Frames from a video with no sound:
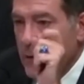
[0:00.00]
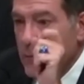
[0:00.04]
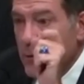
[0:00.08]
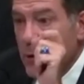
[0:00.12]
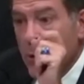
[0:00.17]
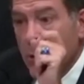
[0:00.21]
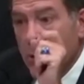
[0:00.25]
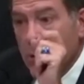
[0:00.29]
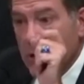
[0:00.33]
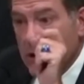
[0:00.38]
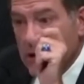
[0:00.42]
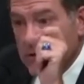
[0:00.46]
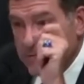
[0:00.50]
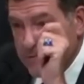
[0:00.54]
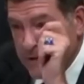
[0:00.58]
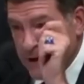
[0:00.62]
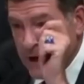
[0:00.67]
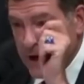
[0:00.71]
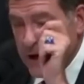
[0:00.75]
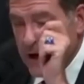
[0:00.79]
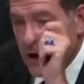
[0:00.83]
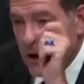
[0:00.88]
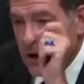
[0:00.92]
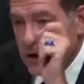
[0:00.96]
And we will work
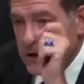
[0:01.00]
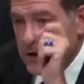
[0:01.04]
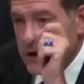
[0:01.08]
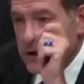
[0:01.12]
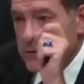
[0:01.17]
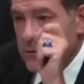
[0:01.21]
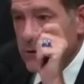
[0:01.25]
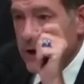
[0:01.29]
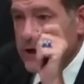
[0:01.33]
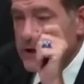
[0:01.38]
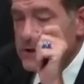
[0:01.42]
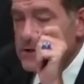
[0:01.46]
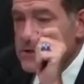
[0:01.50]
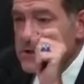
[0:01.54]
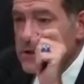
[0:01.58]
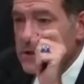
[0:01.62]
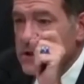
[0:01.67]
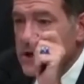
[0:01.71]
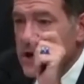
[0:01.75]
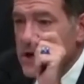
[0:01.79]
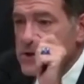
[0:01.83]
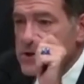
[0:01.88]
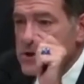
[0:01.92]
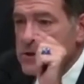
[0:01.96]
very hard to get
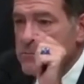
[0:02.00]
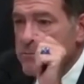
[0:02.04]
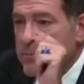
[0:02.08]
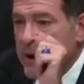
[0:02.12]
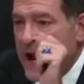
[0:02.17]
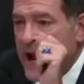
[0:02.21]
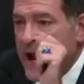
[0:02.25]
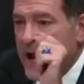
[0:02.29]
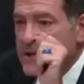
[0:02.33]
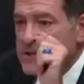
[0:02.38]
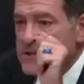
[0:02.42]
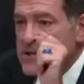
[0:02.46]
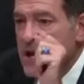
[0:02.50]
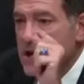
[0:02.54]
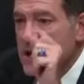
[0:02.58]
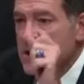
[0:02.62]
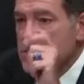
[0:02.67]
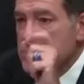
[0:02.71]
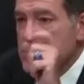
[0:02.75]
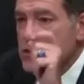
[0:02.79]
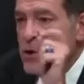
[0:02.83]
reconciliation passed